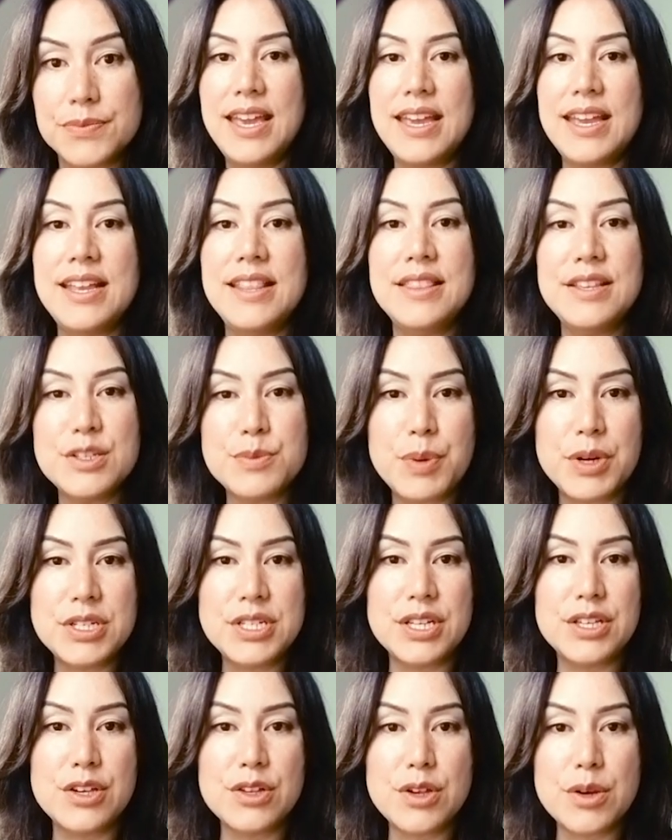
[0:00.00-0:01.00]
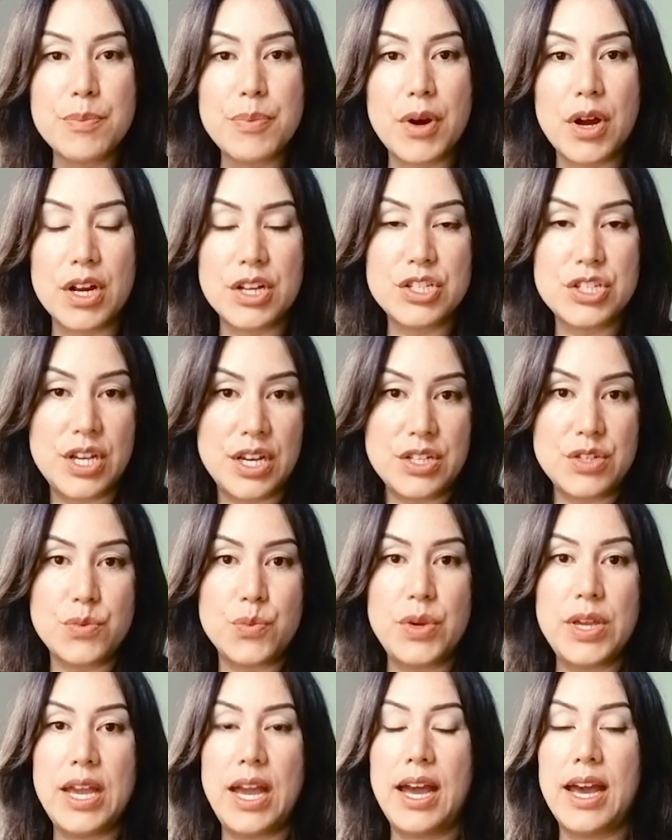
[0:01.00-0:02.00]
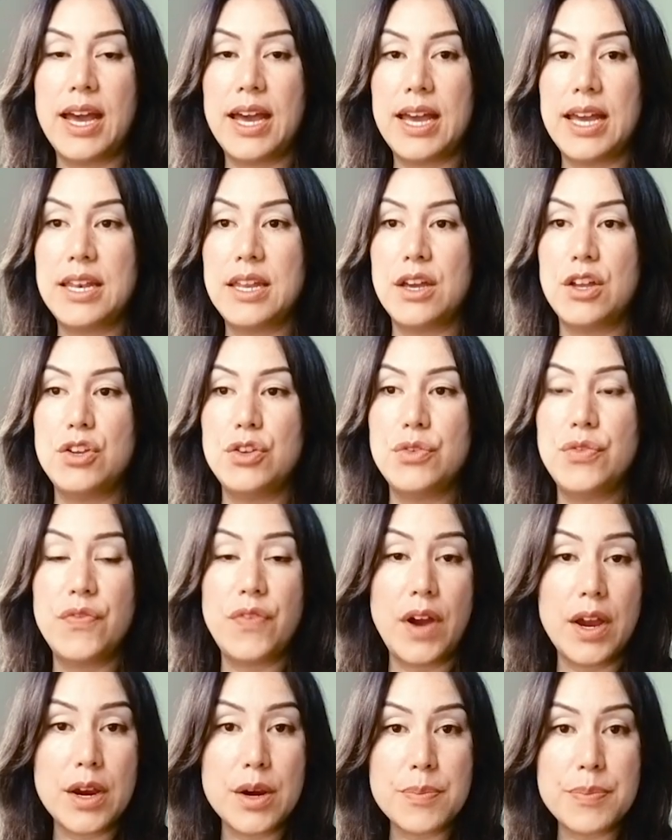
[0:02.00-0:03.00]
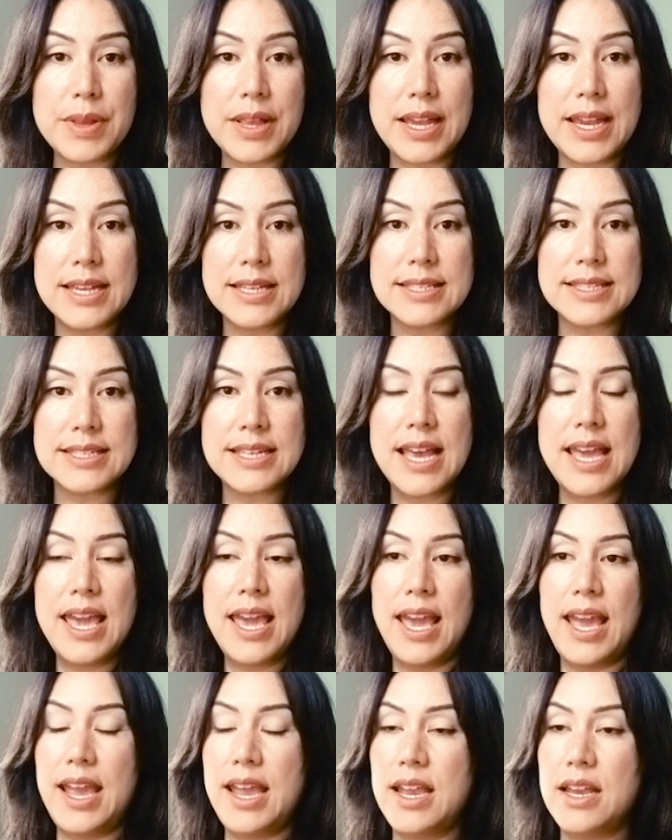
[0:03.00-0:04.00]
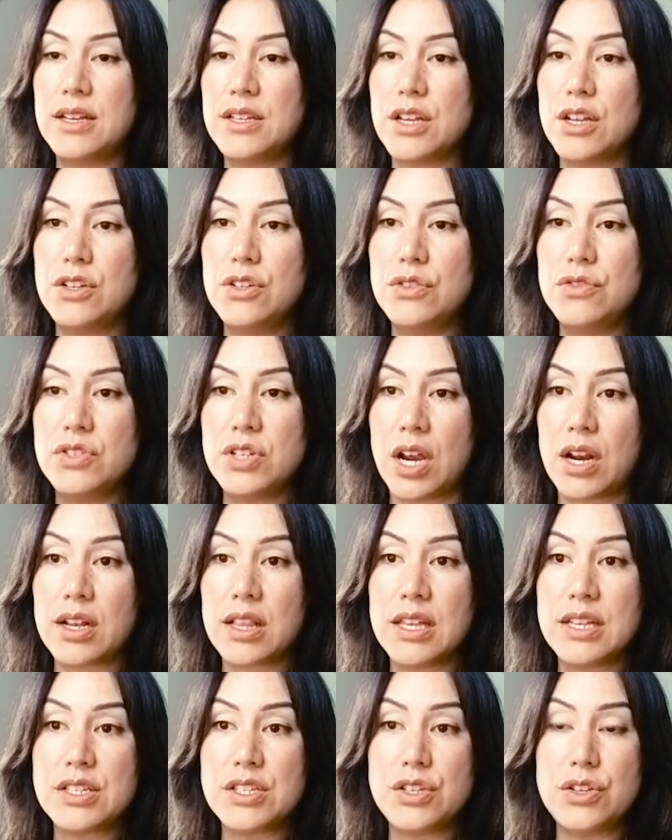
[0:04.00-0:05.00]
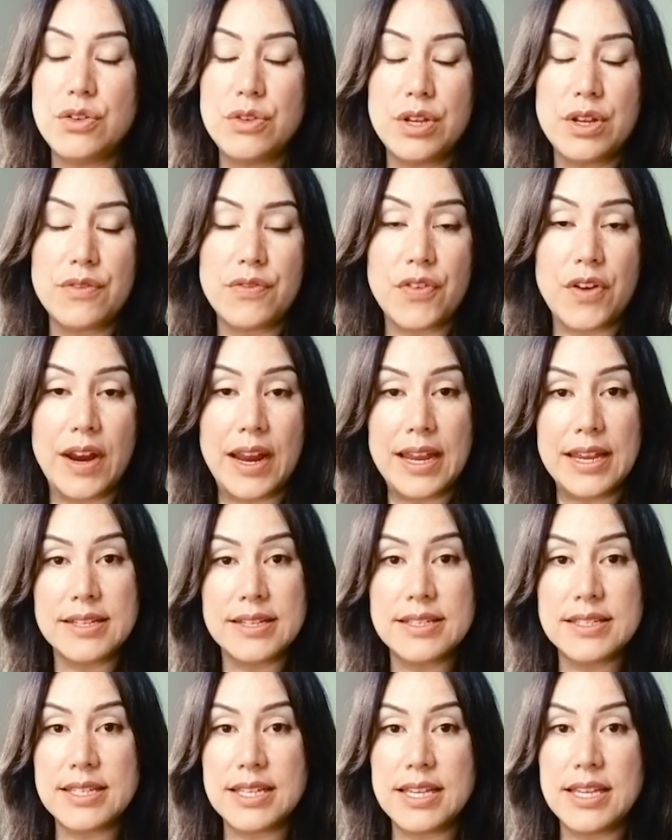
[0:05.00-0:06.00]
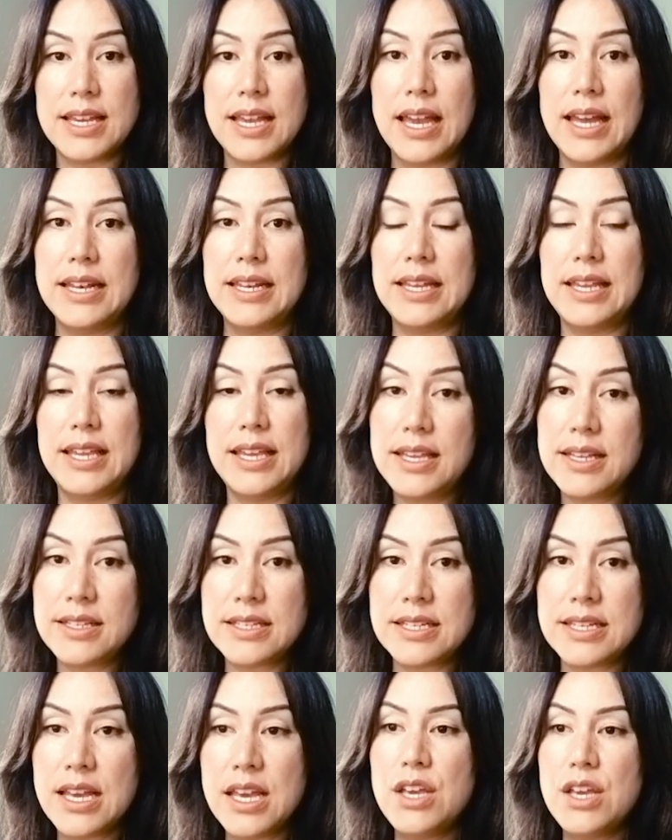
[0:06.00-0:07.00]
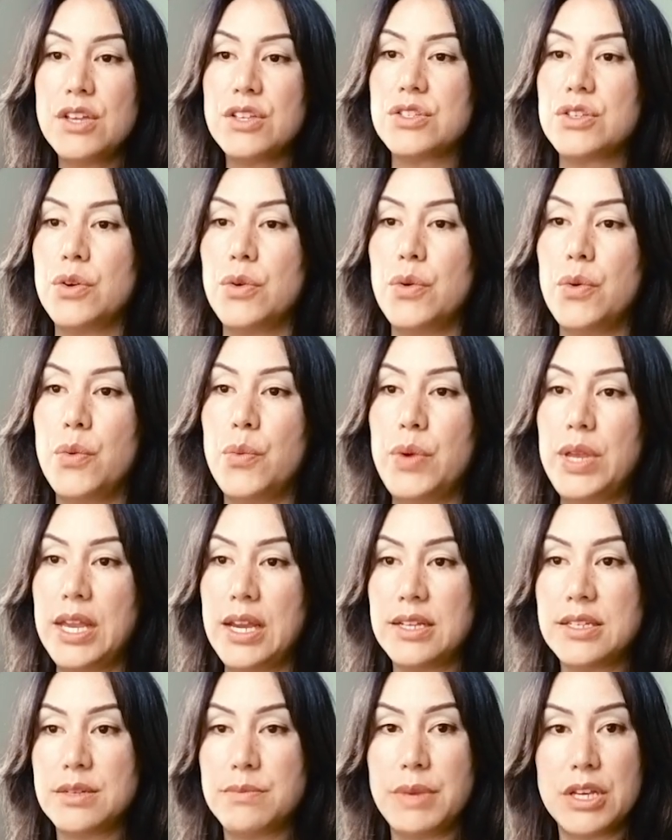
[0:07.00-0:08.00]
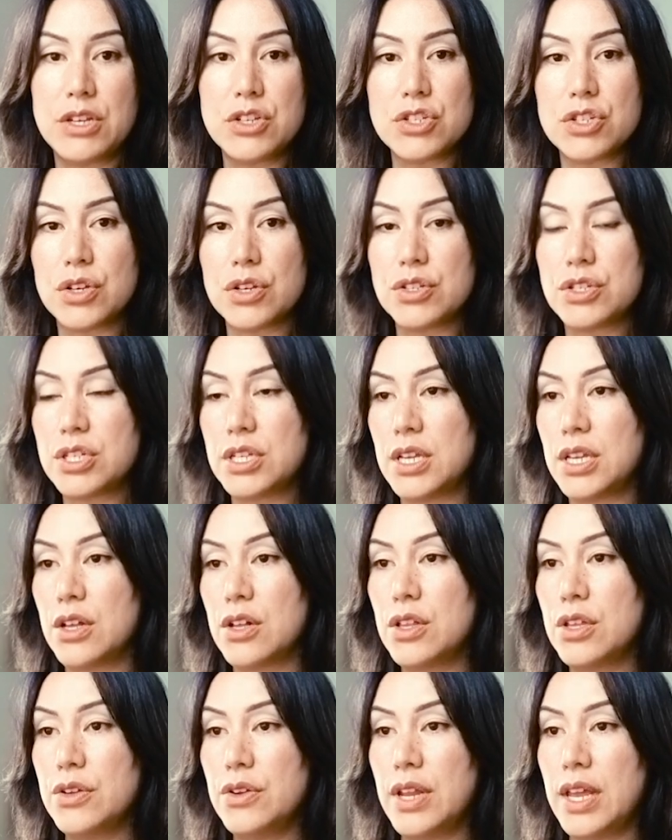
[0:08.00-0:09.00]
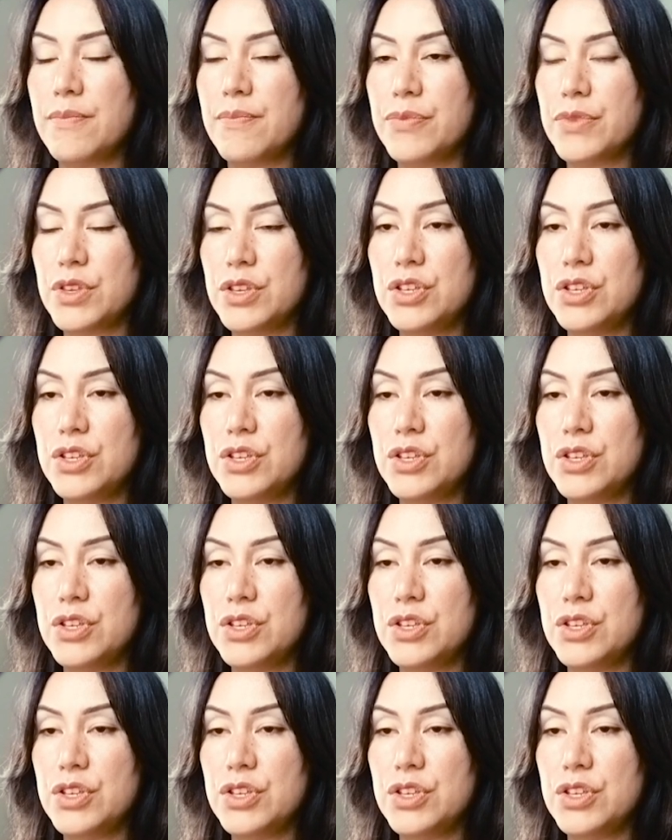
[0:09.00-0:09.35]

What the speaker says: In this particular project, we had a new fireplace and a new ductless unit for AC and heat, so we had to make sure to include it.